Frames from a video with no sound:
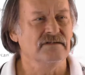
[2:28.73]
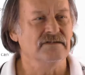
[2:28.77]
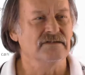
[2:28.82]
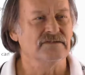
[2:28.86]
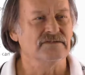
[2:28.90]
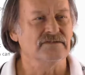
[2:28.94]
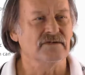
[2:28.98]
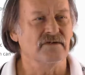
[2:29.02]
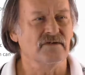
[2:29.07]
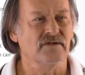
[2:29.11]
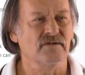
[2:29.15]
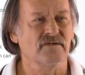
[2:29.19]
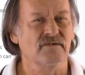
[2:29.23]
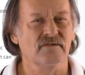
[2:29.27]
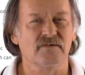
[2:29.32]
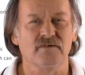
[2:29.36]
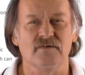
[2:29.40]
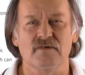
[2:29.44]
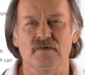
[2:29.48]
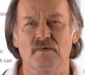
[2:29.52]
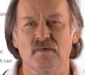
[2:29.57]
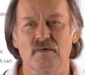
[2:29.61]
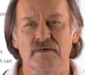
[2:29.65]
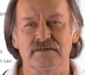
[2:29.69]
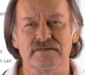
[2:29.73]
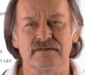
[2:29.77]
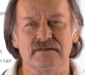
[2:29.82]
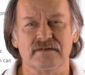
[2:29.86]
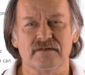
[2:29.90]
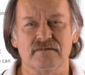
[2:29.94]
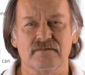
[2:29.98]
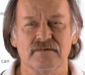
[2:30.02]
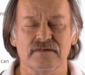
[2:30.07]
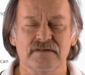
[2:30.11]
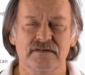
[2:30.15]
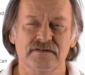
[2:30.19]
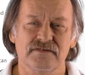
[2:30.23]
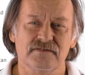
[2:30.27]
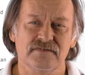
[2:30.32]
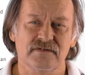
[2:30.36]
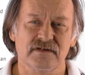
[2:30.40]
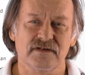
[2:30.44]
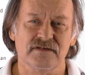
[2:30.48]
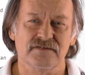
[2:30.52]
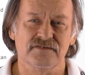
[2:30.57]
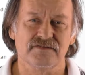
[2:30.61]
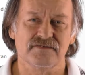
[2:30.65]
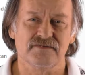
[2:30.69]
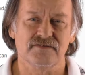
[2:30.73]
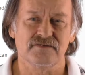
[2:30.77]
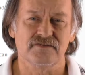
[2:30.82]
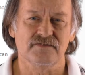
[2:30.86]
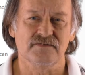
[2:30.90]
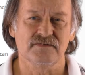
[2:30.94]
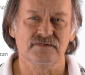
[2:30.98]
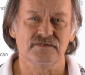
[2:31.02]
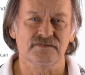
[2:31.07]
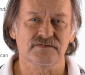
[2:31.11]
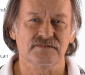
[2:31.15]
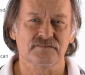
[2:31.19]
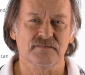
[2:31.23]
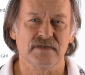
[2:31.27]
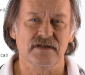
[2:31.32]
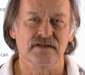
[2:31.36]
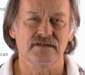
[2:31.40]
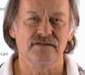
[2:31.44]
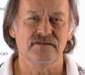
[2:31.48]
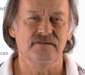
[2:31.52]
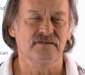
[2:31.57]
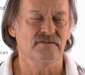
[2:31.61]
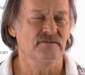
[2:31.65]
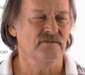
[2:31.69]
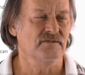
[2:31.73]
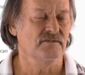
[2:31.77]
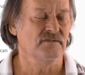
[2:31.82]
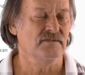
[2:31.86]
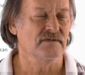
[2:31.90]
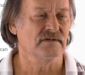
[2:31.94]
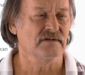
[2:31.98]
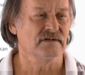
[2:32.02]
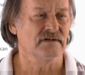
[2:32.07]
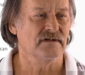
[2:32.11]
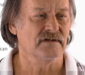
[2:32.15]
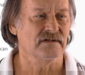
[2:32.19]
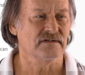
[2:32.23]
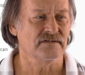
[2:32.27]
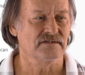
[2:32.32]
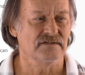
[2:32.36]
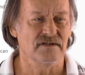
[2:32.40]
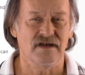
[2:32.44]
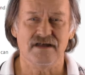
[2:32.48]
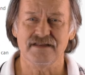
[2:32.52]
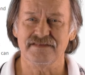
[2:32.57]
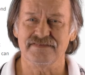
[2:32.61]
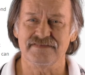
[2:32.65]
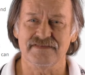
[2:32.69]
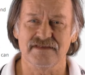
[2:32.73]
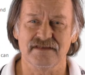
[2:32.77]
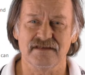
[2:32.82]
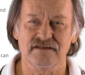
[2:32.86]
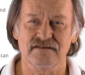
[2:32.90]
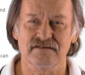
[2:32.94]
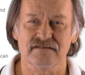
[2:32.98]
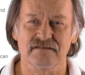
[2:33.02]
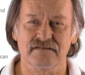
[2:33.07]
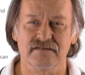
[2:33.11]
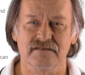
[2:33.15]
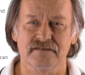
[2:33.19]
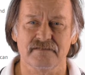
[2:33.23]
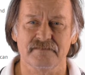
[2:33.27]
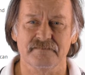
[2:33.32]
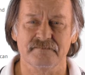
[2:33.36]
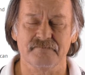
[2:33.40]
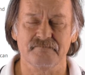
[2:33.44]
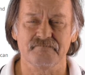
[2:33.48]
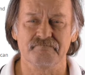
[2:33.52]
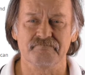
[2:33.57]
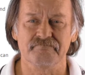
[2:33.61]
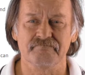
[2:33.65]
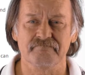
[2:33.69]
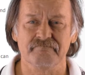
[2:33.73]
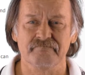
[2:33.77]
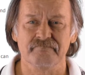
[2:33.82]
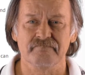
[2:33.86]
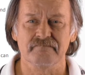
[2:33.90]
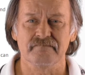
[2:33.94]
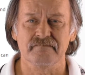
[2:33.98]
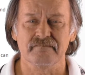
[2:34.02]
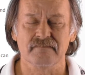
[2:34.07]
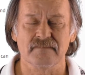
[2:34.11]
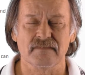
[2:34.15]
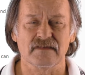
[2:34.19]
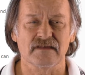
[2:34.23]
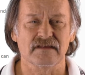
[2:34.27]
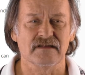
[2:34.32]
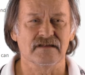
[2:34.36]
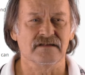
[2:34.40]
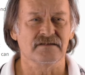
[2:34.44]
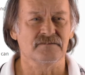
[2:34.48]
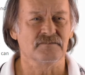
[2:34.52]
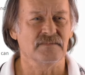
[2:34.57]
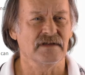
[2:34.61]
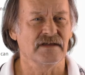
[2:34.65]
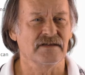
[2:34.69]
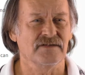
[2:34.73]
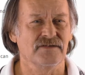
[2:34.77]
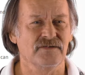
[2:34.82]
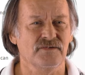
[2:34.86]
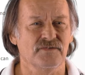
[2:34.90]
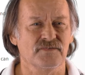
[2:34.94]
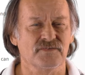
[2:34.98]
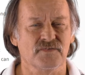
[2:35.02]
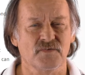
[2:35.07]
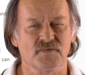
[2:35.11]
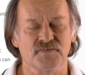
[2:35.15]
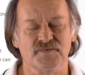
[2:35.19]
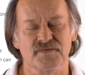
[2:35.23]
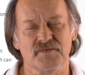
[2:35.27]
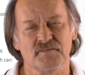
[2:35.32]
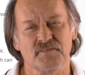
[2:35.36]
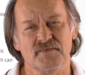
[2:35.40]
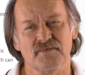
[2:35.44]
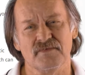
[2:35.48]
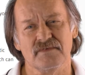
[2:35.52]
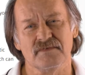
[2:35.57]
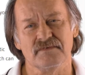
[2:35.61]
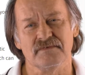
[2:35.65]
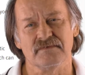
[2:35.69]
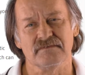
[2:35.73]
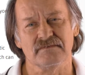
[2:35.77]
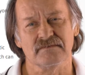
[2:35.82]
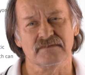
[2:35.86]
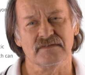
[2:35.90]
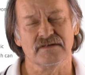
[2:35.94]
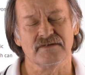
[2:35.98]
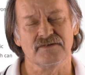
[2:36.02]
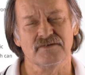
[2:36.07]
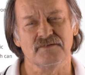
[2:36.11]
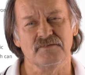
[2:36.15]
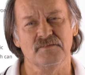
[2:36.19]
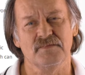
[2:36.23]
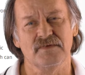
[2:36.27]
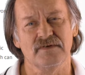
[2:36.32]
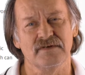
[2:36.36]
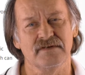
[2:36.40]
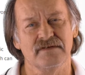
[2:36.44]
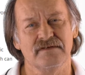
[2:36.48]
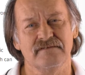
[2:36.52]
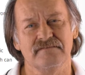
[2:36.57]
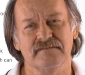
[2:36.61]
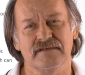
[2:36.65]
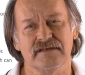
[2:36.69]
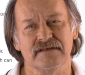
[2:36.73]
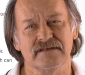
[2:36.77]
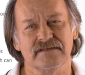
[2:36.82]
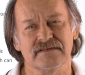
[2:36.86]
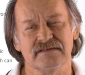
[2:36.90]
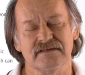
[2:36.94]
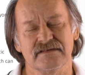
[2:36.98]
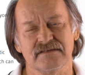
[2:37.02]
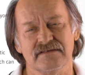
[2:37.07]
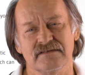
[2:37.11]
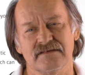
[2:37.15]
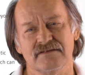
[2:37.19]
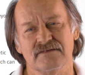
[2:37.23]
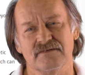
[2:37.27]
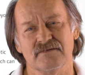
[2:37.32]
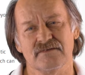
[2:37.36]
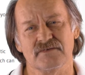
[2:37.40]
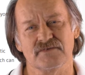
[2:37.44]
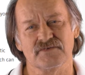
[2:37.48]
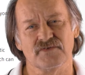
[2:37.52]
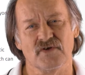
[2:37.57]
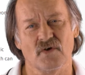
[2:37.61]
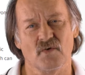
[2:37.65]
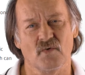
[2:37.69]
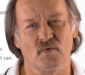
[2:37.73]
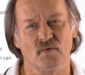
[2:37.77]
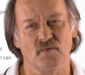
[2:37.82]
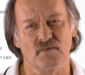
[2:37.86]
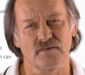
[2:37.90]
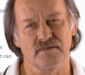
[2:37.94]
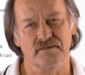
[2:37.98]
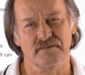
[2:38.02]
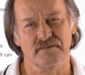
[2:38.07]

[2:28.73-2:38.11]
So what they are really trying to do is make you not think, and make you so simple that you believe anything that you are told.